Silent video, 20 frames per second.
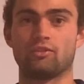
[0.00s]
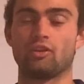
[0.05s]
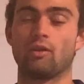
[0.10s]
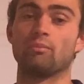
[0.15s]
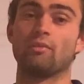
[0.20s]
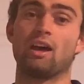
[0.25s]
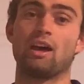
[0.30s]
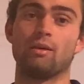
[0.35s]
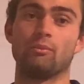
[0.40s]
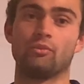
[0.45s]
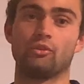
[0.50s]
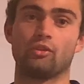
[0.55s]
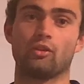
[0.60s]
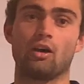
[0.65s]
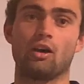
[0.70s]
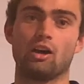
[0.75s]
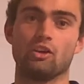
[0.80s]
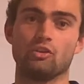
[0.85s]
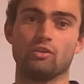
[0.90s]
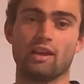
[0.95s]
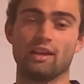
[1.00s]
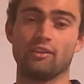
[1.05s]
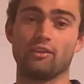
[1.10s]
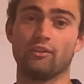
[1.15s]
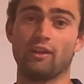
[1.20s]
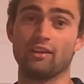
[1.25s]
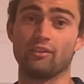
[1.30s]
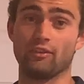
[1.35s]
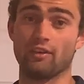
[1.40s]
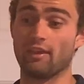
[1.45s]
Sometimes United
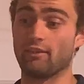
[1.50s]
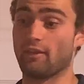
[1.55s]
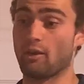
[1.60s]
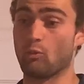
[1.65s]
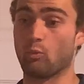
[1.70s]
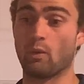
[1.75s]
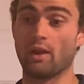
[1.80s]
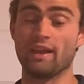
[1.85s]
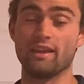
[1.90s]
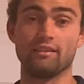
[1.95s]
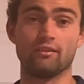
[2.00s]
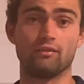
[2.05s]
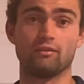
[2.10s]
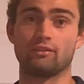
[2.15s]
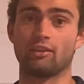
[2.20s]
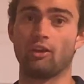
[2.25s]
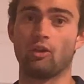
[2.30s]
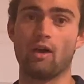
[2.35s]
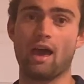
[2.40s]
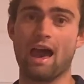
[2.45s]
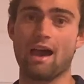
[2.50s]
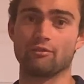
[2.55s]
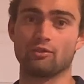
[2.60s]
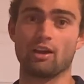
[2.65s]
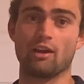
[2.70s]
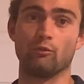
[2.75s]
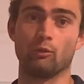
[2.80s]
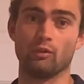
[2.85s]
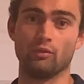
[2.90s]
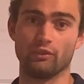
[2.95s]
States, they wait till
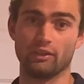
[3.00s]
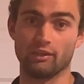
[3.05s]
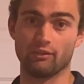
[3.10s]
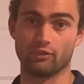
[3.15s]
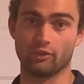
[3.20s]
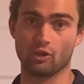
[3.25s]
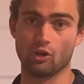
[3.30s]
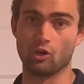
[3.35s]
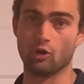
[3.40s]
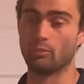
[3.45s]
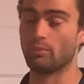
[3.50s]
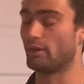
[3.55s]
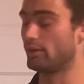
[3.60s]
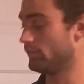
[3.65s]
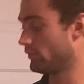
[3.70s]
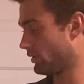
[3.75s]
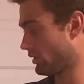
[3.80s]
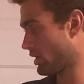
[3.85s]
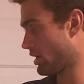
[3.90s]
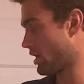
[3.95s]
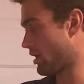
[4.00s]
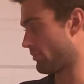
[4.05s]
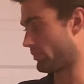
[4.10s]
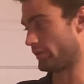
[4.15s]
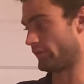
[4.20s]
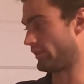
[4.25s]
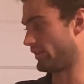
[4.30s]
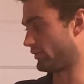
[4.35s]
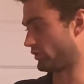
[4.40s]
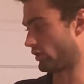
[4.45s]
after everyone leaves to open,
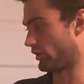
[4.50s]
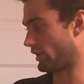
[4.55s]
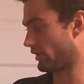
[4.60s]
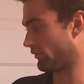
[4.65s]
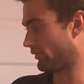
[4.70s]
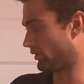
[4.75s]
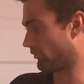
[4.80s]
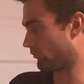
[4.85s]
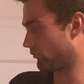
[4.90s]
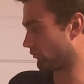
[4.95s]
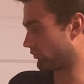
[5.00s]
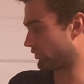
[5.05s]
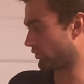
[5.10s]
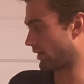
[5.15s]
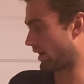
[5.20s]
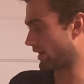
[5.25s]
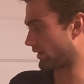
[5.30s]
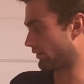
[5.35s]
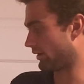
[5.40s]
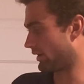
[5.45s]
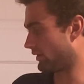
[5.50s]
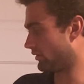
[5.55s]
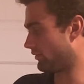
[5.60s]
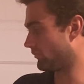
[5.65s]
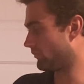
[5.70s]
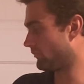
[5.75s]
but these are given directly.